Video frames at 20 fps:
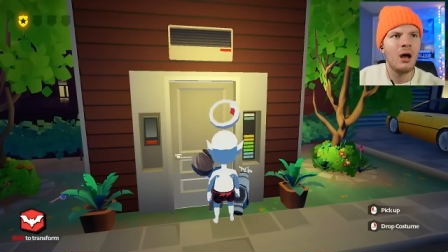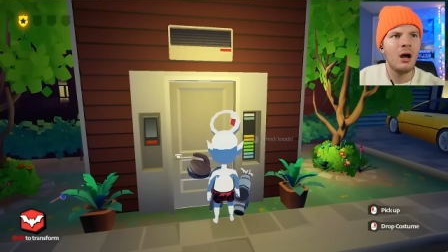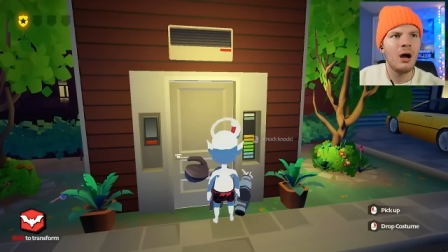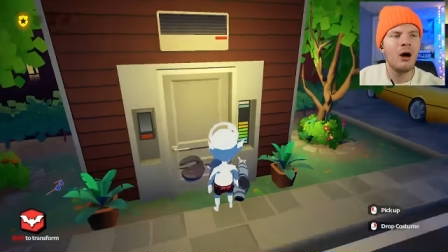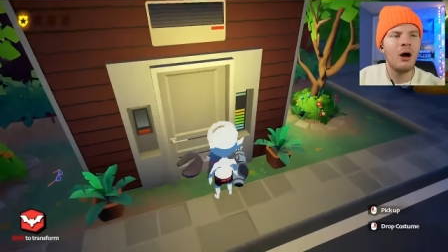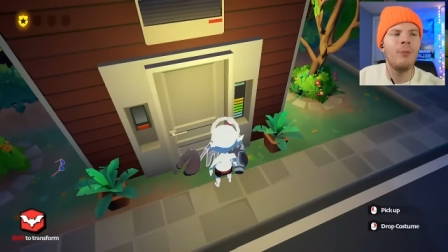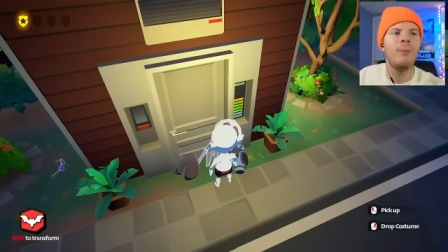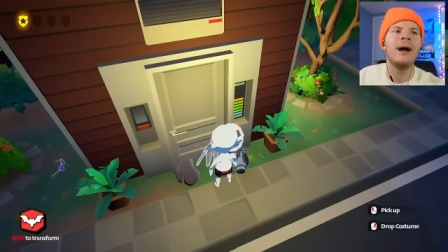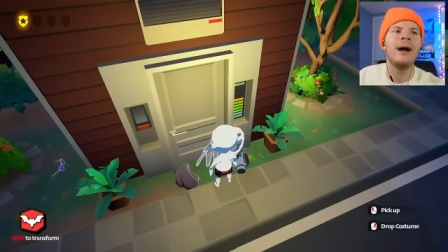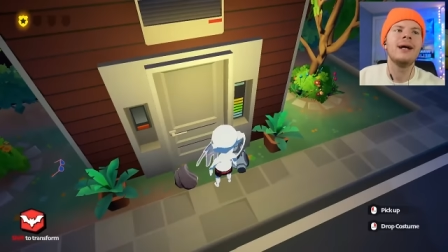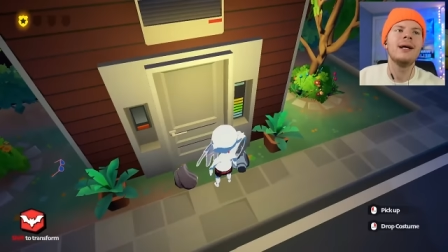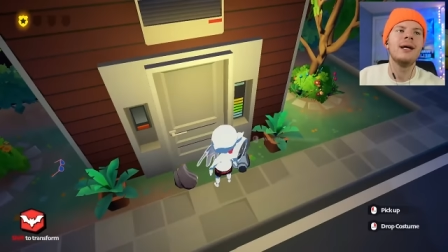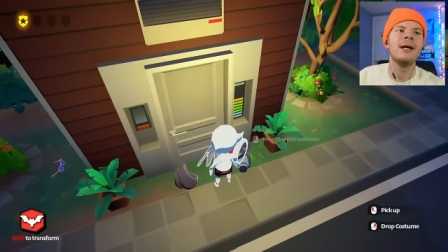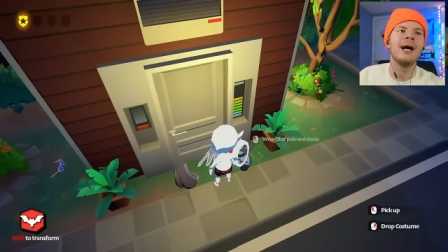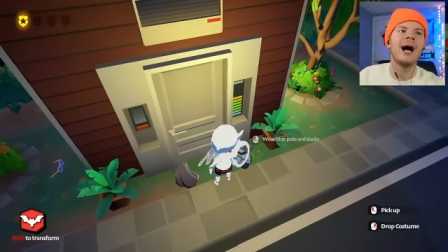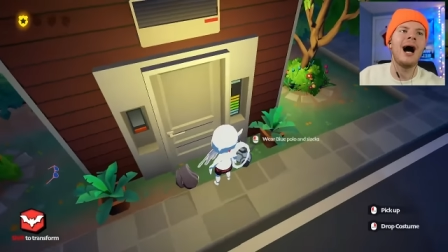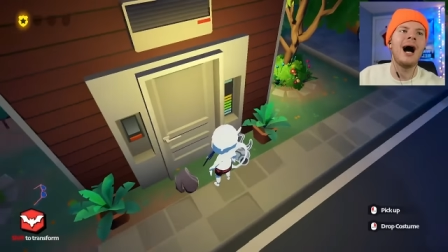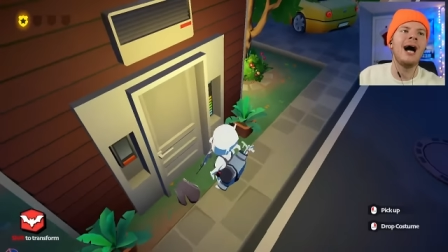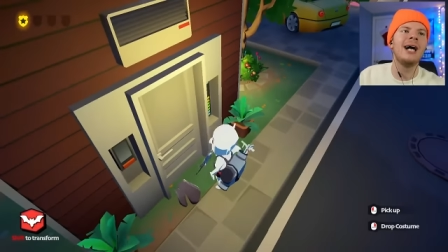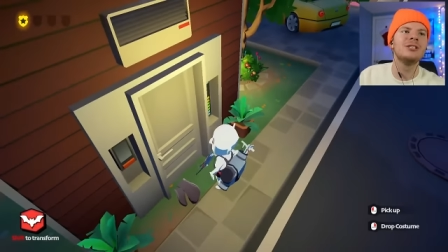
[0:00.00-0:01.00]
Oh my
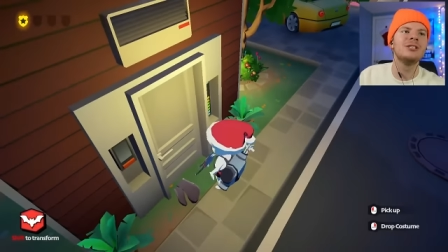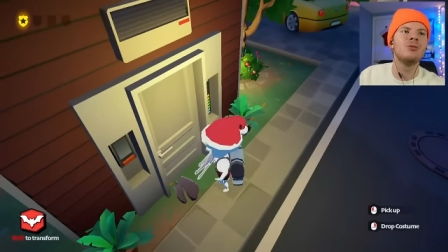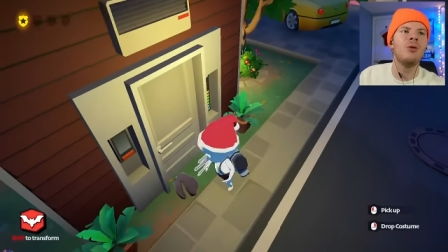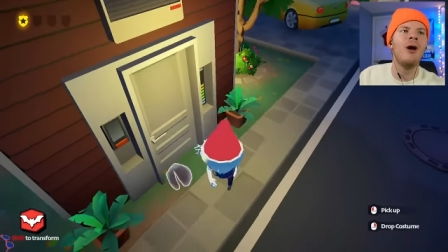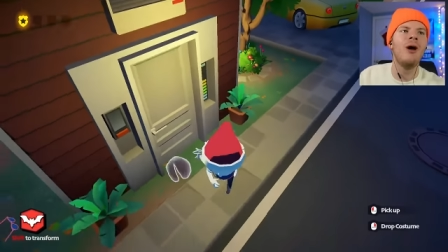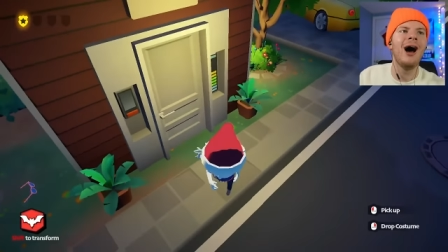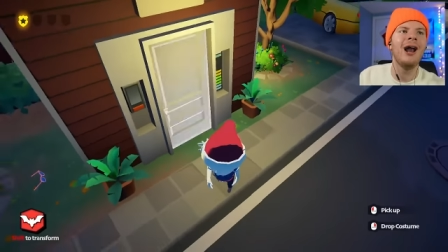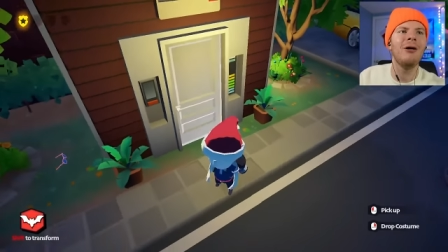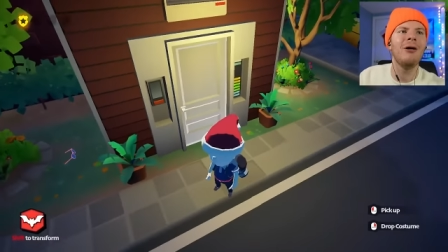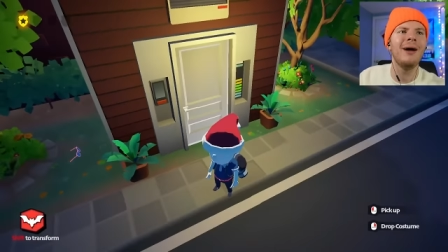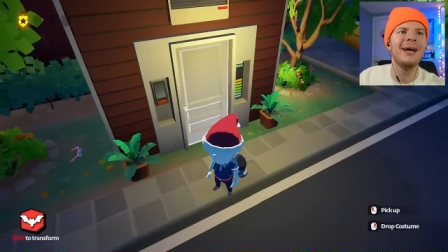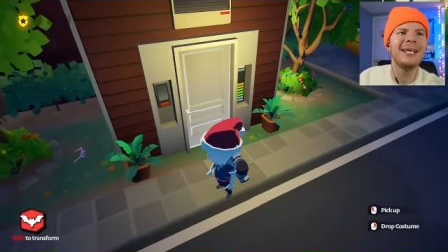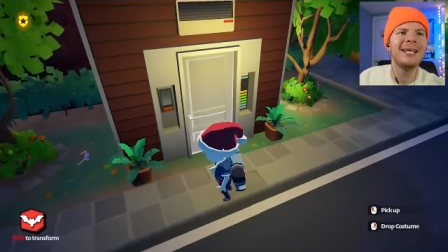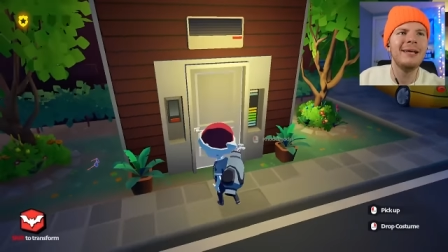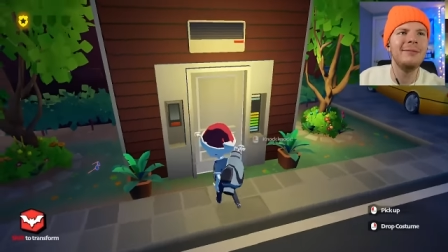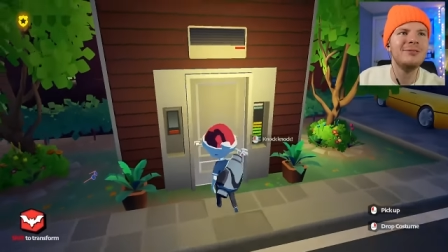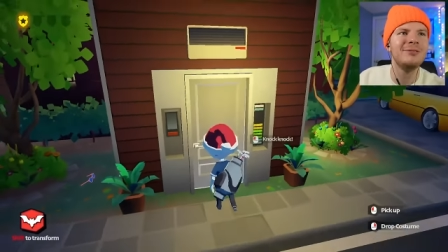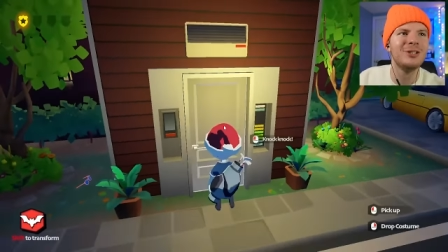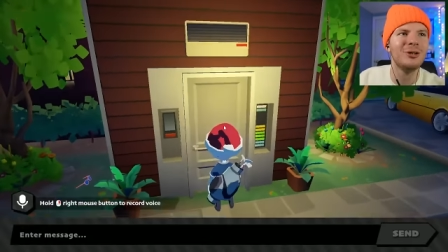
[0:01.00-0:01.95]
gosh, why do I keep